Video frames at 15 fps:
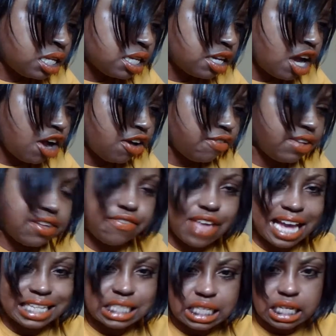COVID
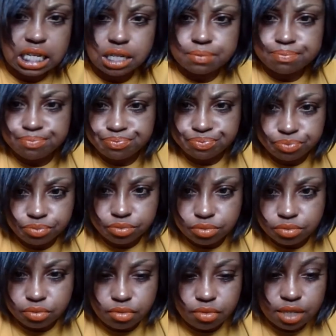vaccine,
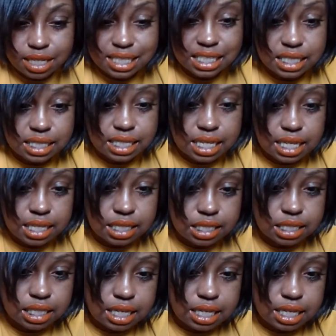because this is the